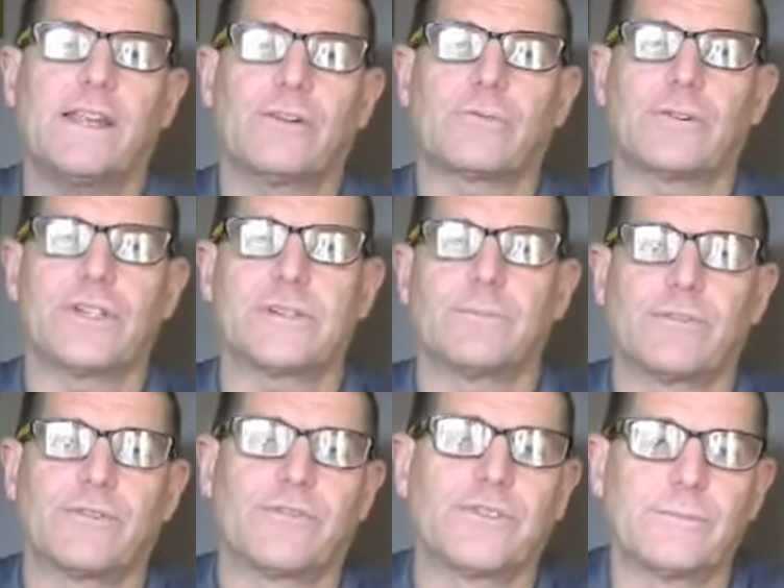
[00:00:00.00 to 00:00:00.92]
increase in
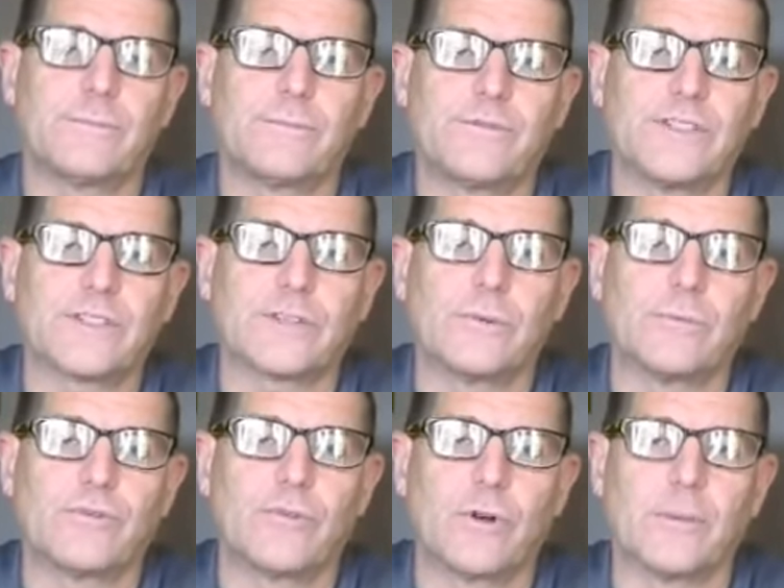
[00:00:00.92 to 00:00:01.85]
physical
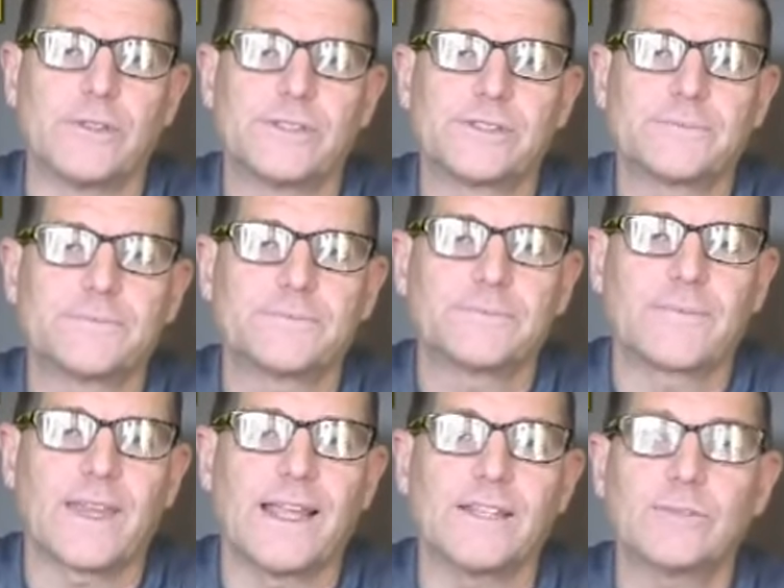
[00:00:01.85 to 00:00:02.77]
performance,
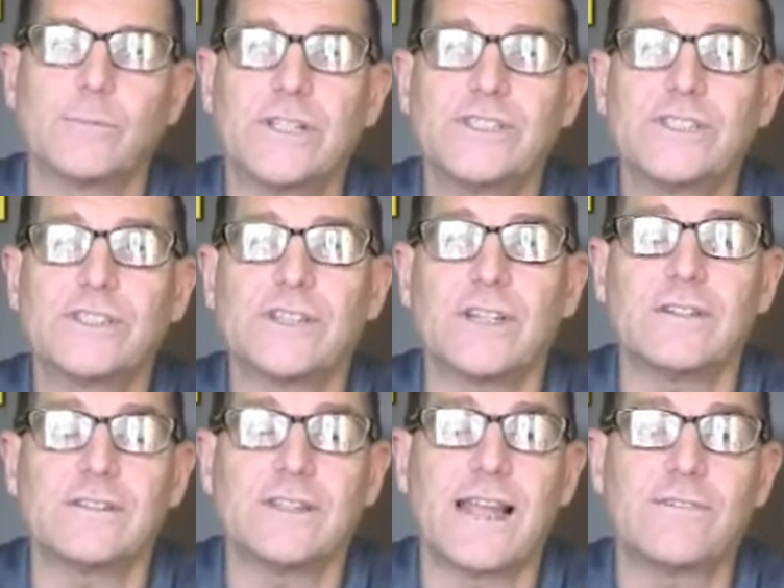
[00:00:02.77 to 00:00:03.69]
as much as
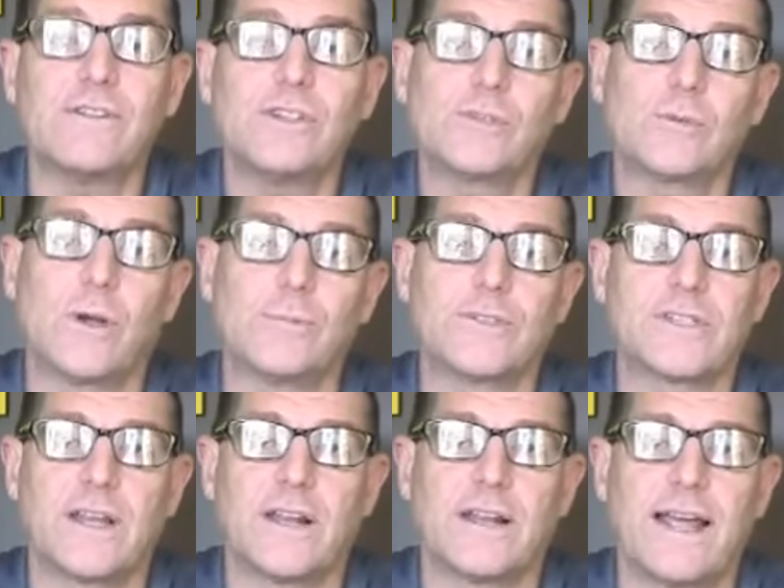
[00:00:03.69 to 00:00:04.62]
11 to
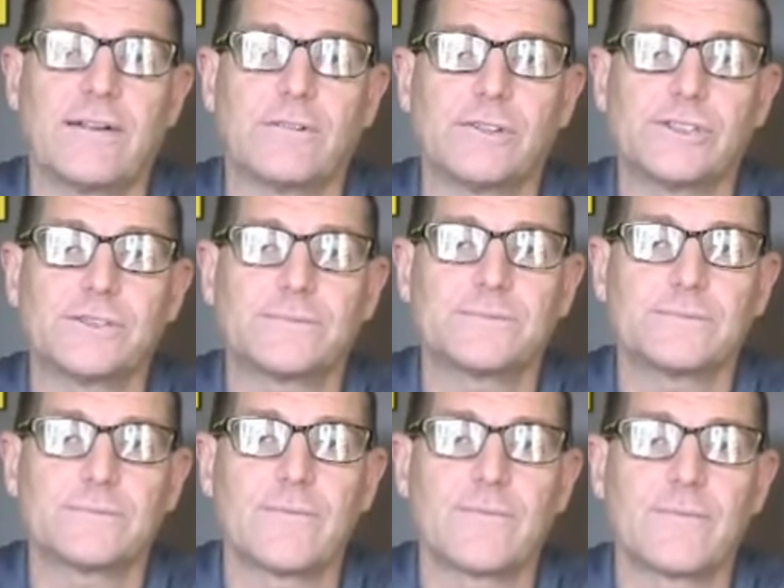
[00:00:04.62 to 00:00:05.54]
12% on average.
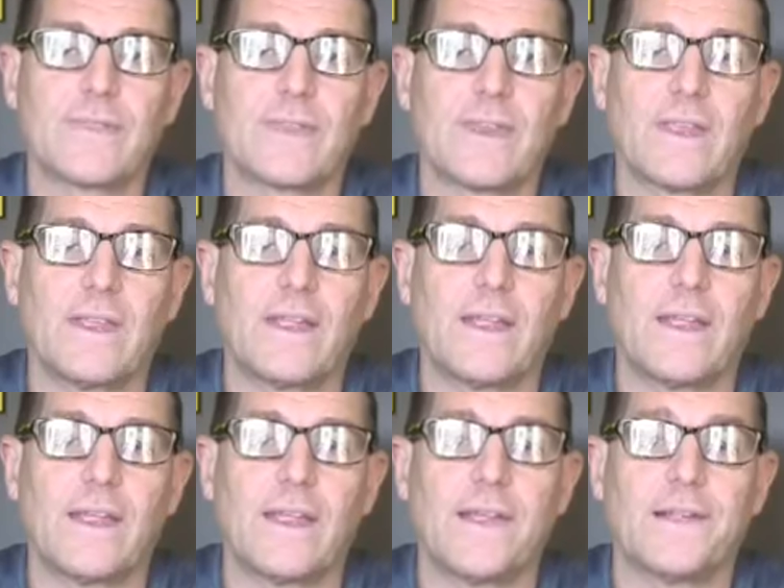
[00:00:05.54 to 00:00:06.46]

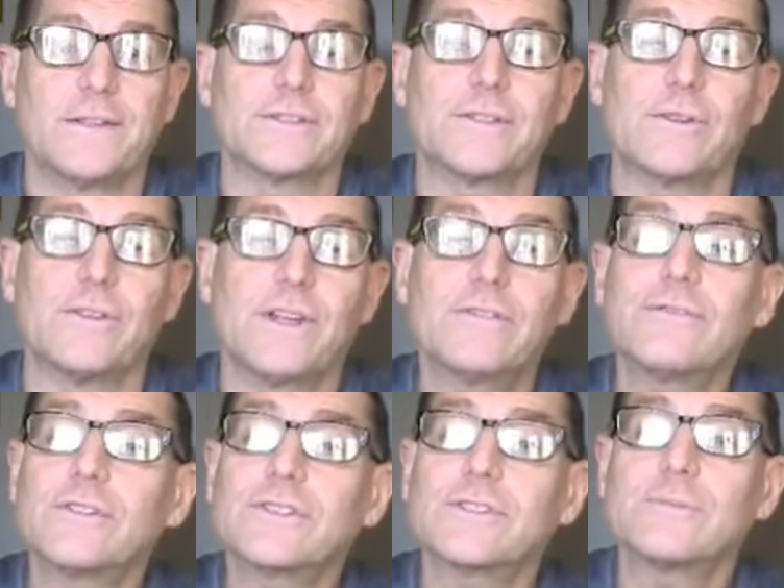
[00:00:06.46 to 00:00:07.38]
So
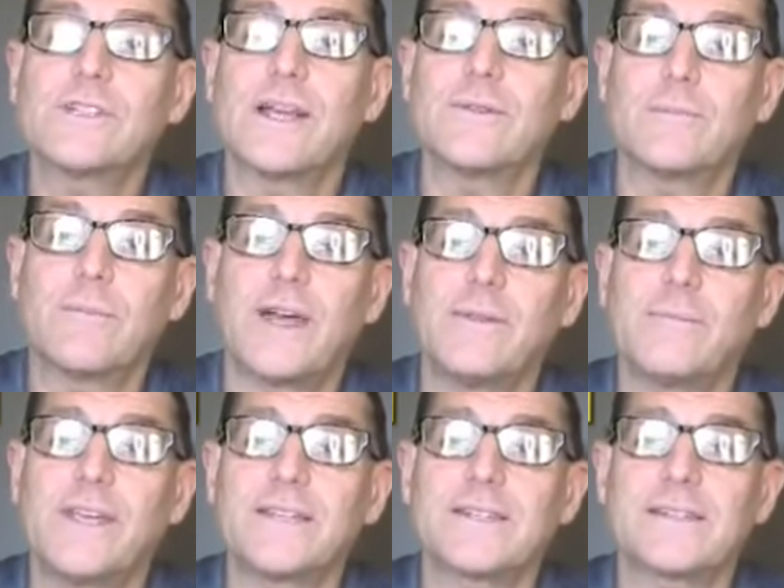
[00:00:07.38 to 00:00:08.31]
therefore, sometimes it might
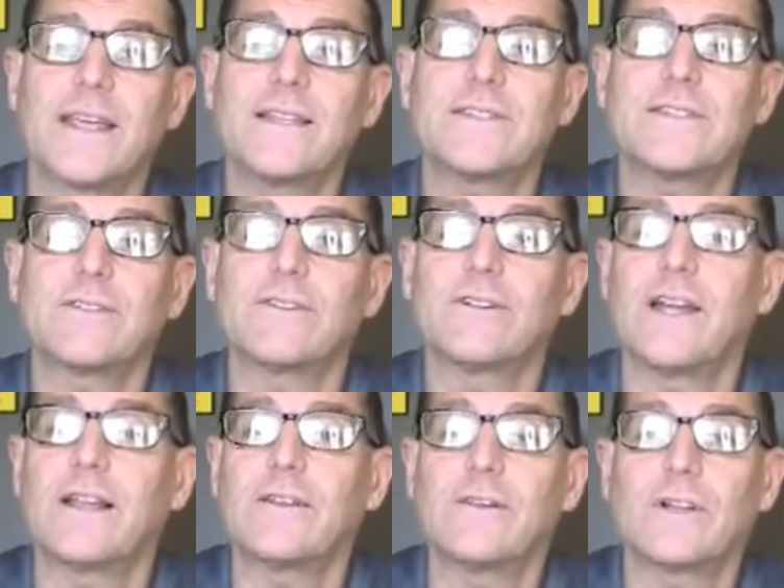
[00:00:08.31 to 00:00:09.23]
make sense to
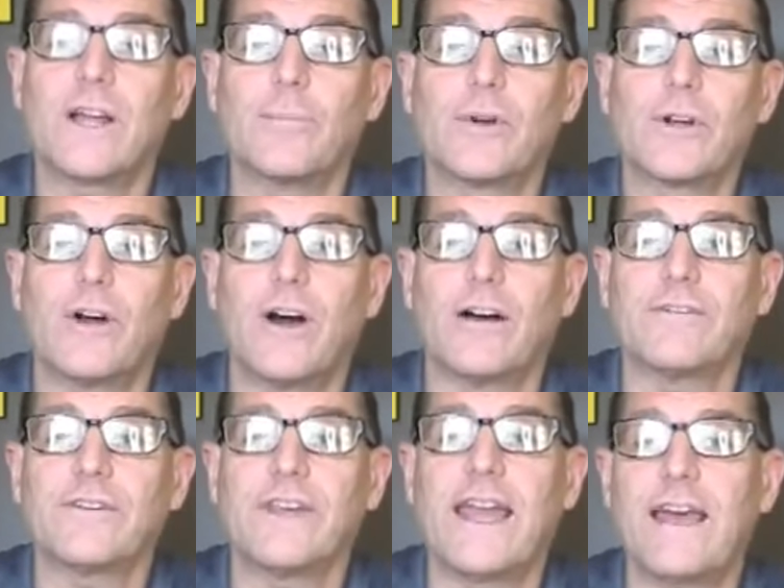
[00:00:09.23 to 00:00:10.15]
grab a little cup of
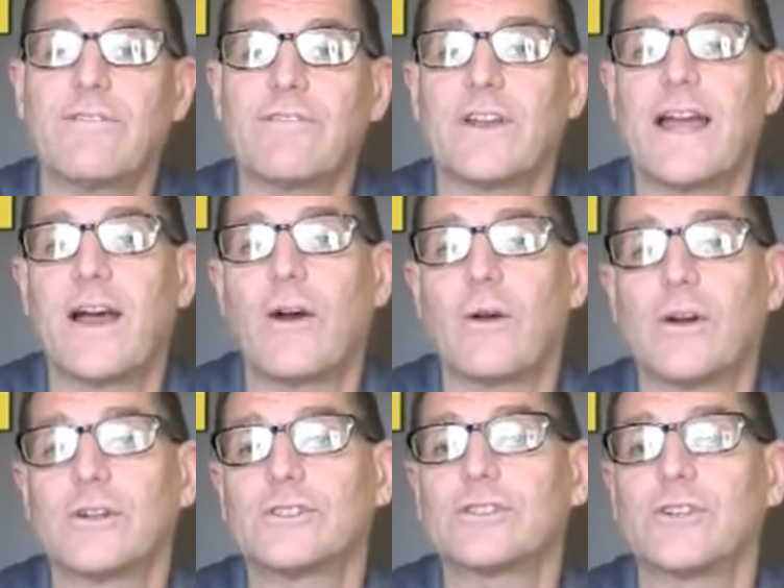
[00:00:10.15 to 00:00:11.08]
coffee, half an
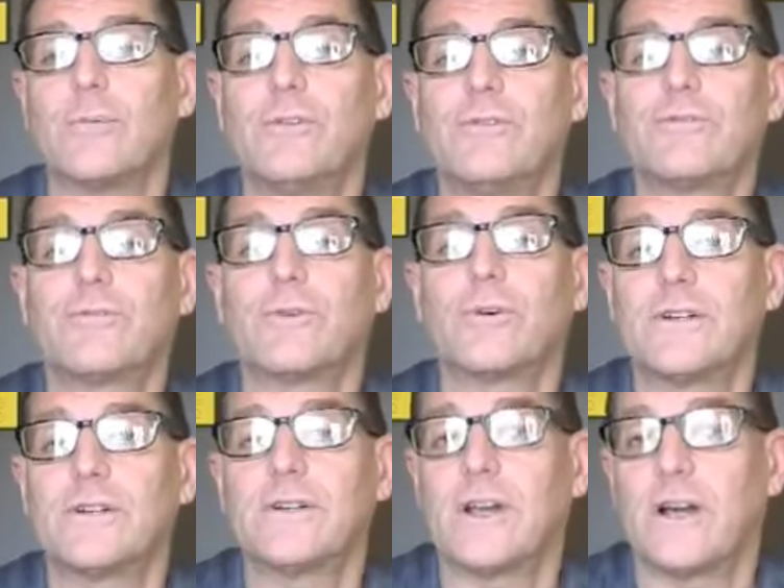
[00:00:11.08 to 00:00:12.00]
hour or so before
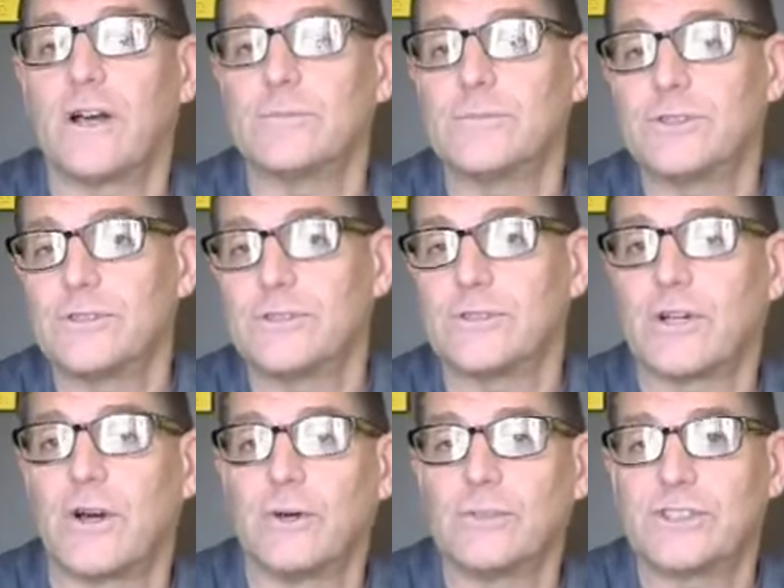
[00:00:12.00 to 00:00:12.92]
you come to the
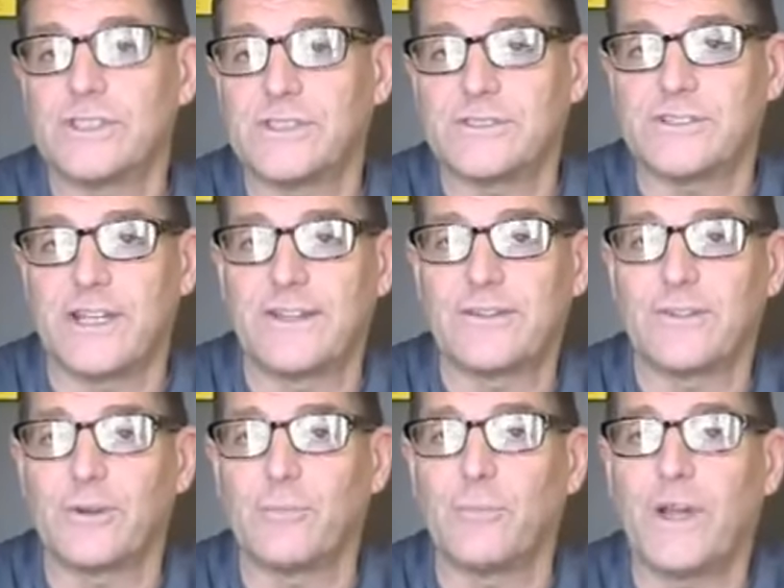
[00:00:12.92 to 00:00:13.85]
coaching
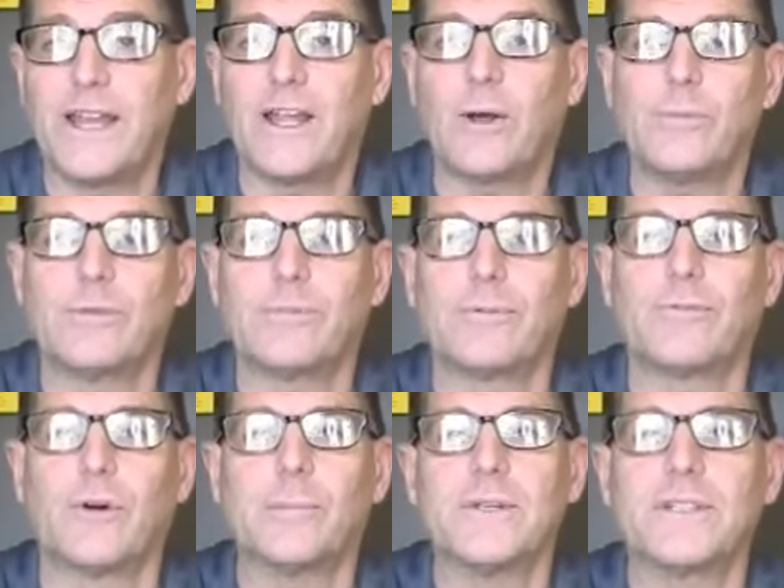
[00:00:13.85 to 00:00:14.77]
center. It might help your
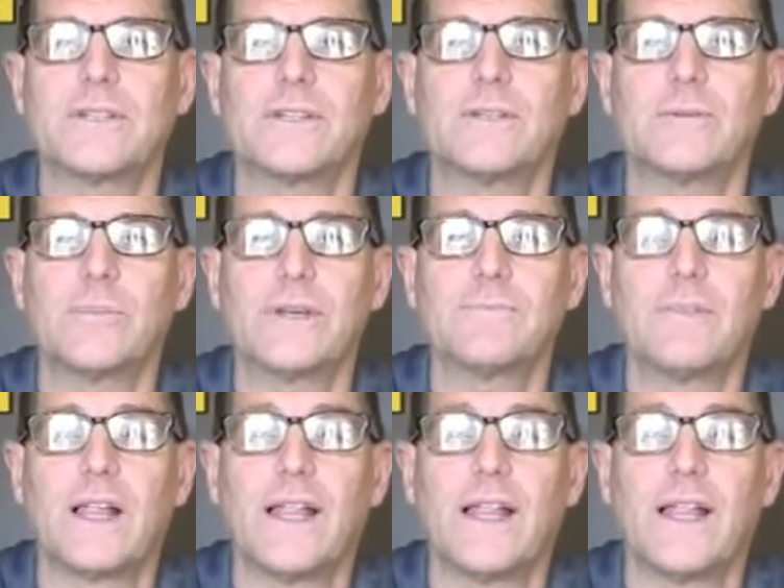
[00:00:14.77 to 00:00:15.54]
performance a little bit.